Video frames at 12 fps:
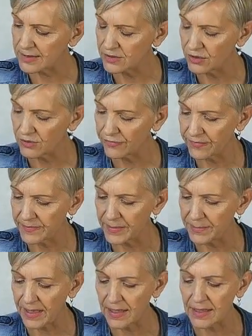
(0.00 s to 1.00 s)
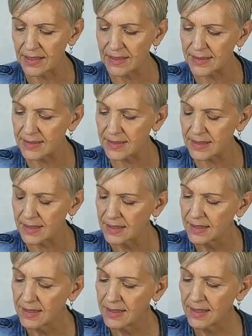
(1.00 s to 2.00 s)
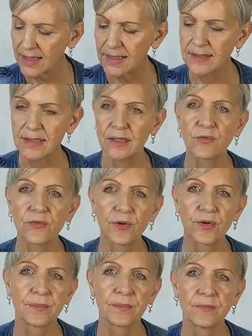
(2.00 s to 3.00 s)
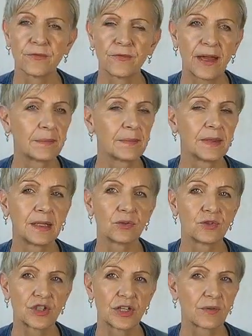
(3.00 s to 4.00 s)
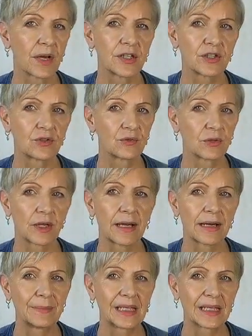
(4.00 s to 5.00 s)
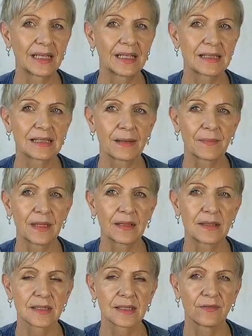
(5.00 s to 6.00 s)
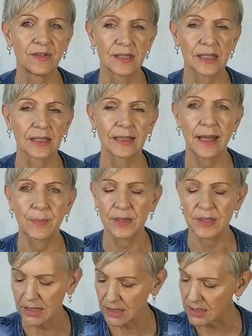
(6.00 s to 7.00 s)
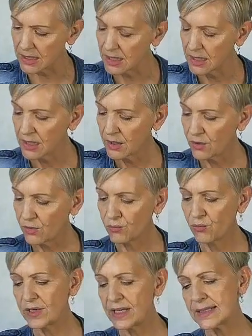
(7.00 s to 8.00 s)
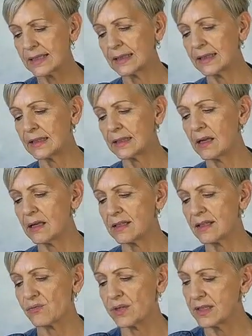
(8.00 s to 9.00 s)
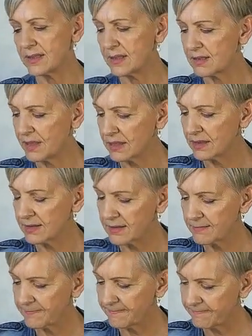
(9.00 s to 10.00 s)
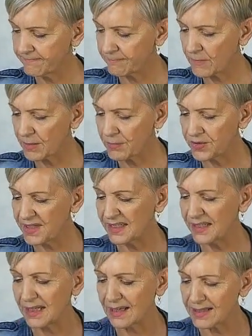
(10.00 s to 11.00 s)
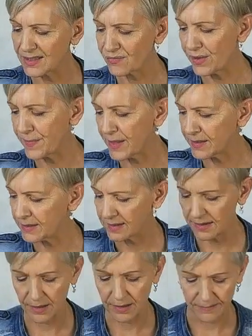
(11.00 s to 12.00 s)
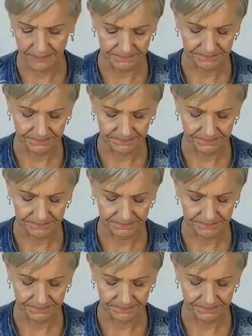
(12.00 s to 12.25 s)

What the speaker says: It's not from the past, as in from family or generational or karmic. It's something that's physically happened in recently in the last 3 to 6 months, mostly in the last 3 months, yeah?